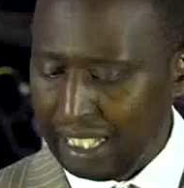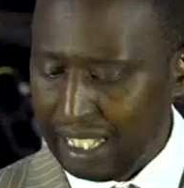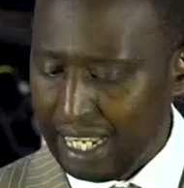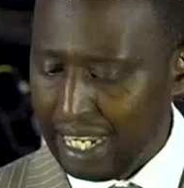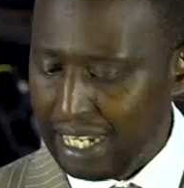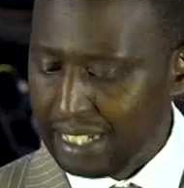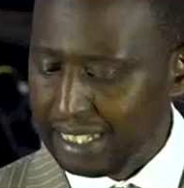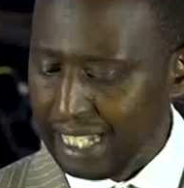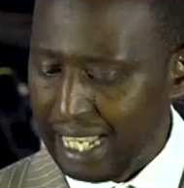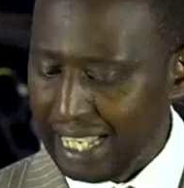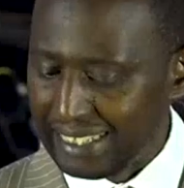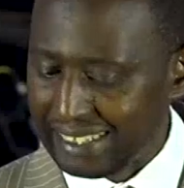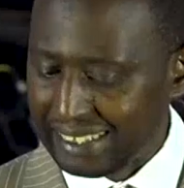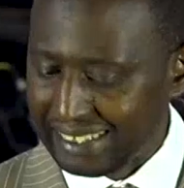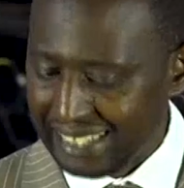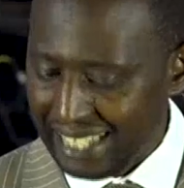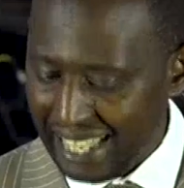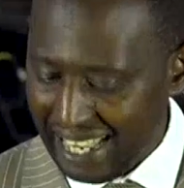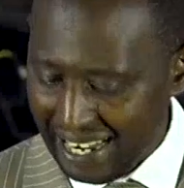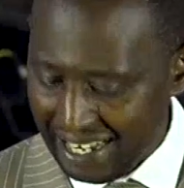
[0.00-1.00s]
laid
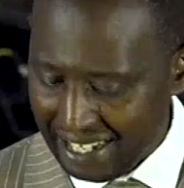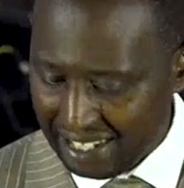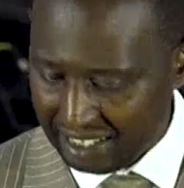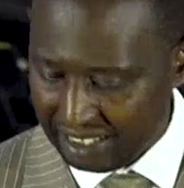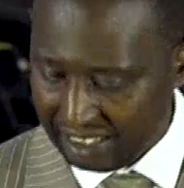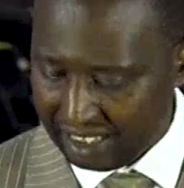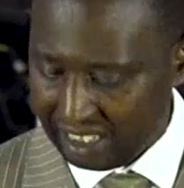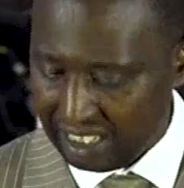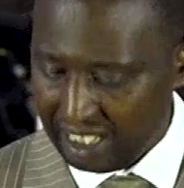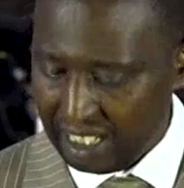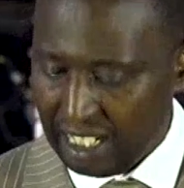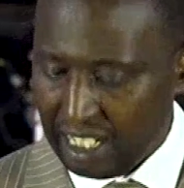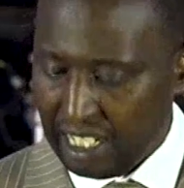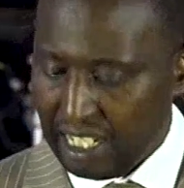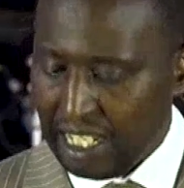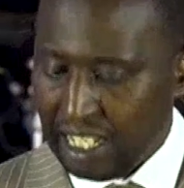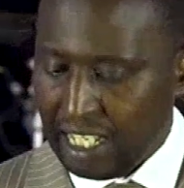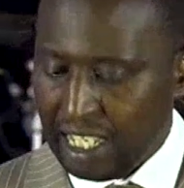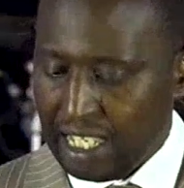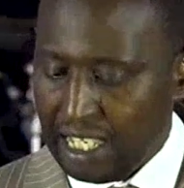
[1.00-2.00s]
aside
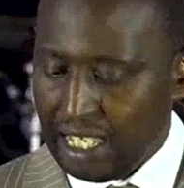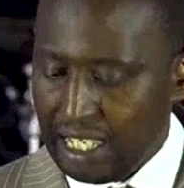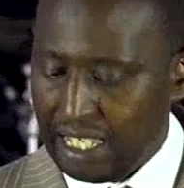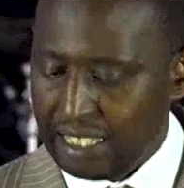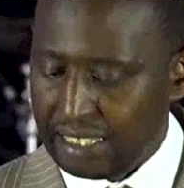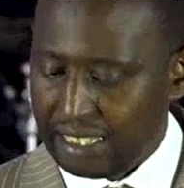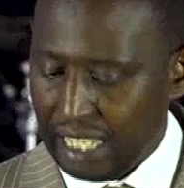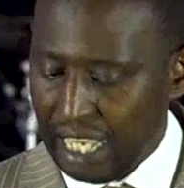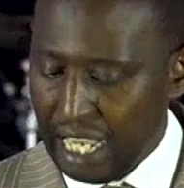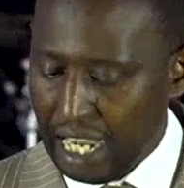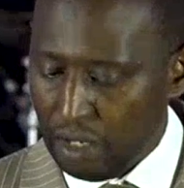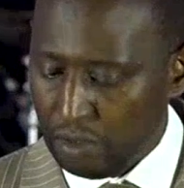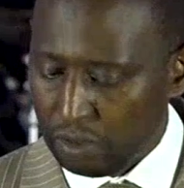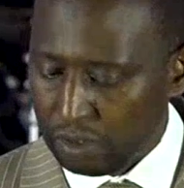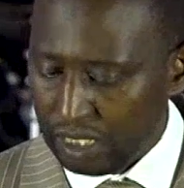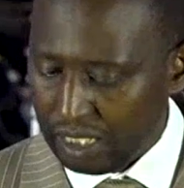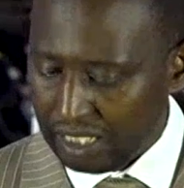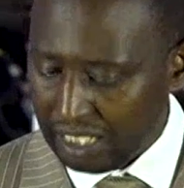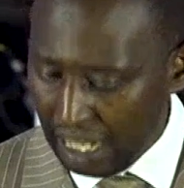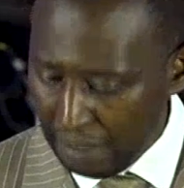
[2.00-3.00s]
his
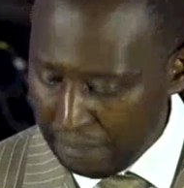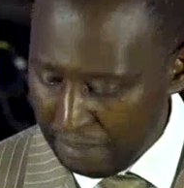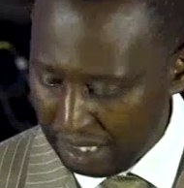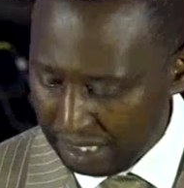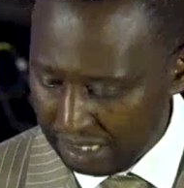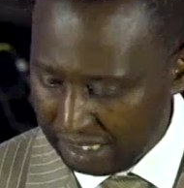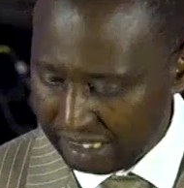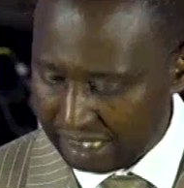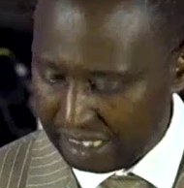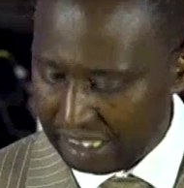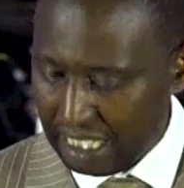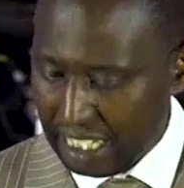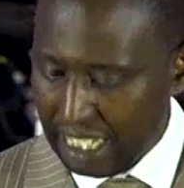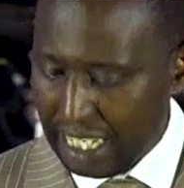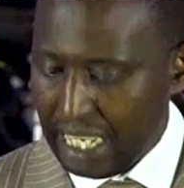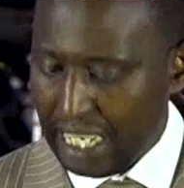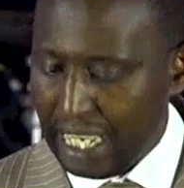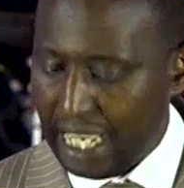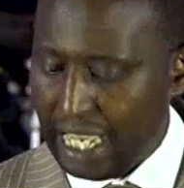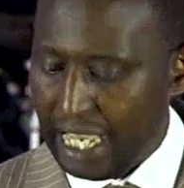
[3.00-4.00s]
outer garments
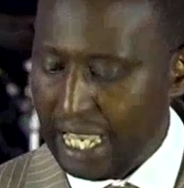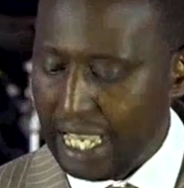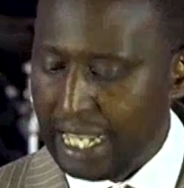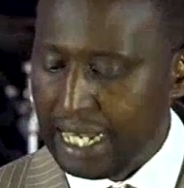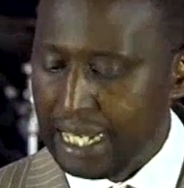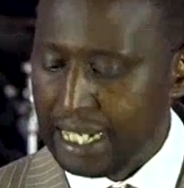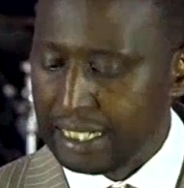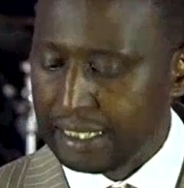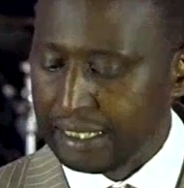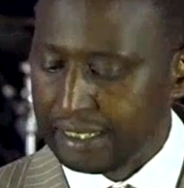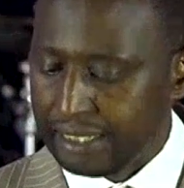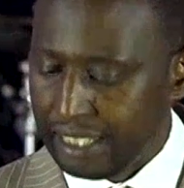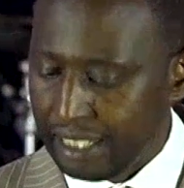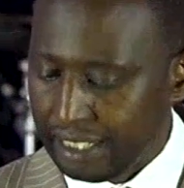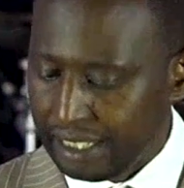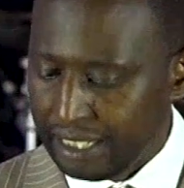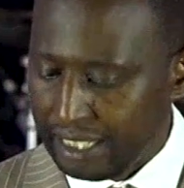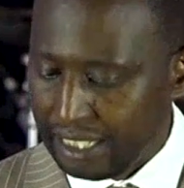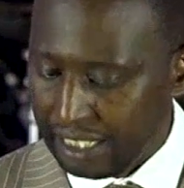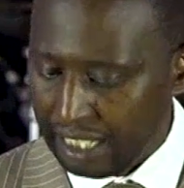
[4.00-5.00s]
and
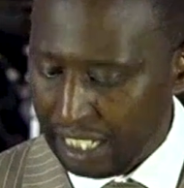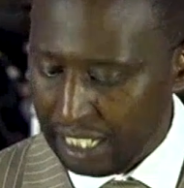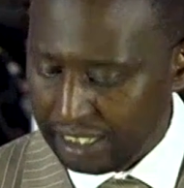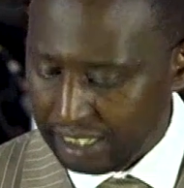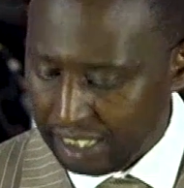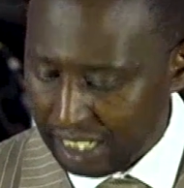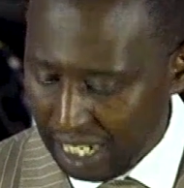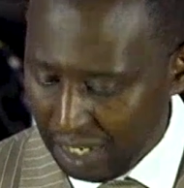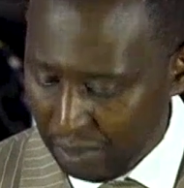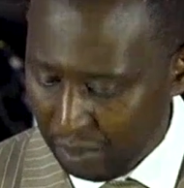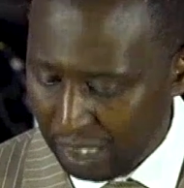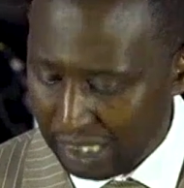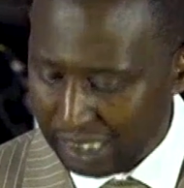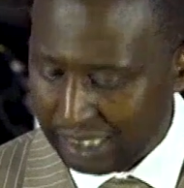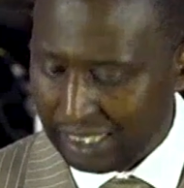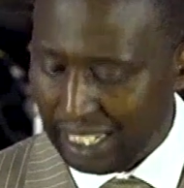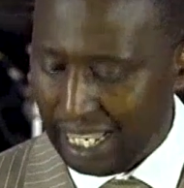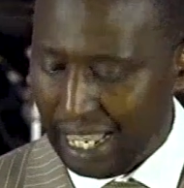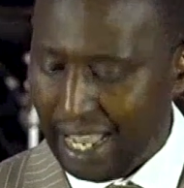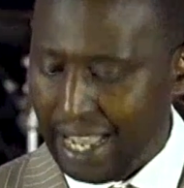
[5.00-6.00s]
taking a towel,
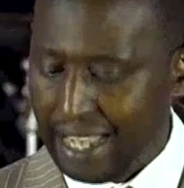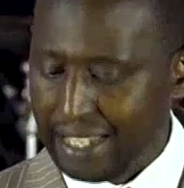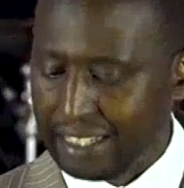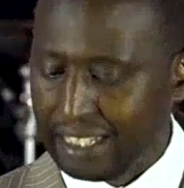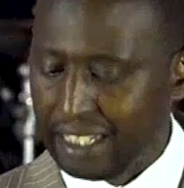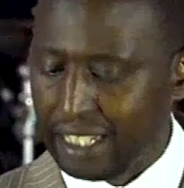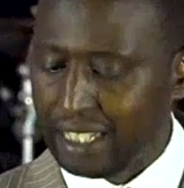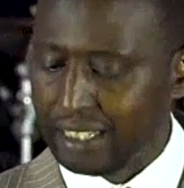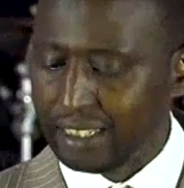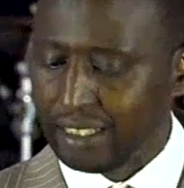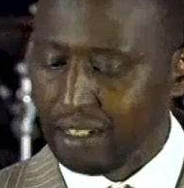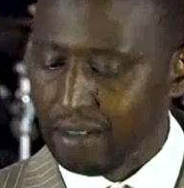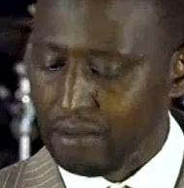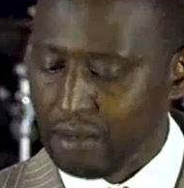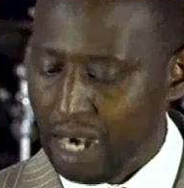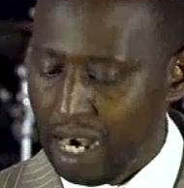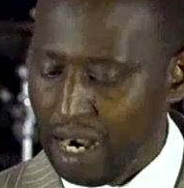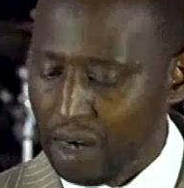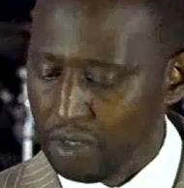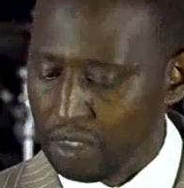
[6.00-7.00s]
tied it
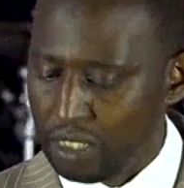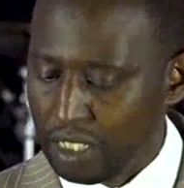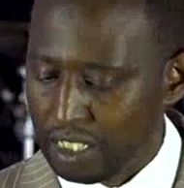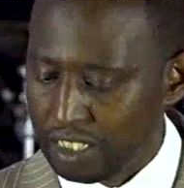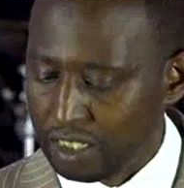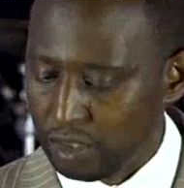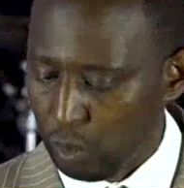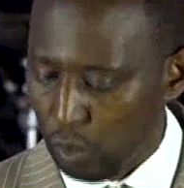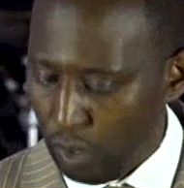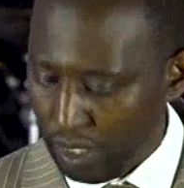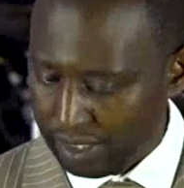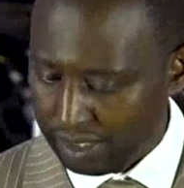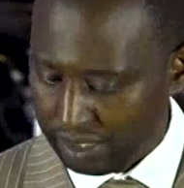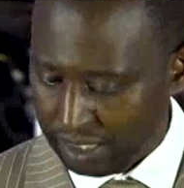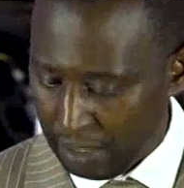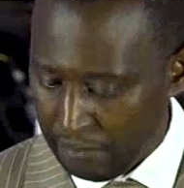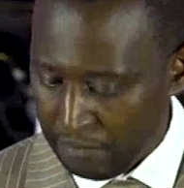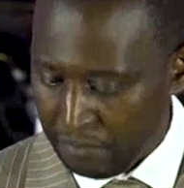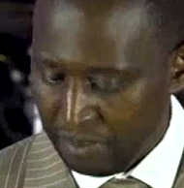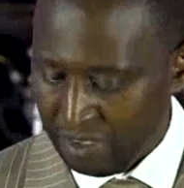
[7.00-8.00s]
around his waist.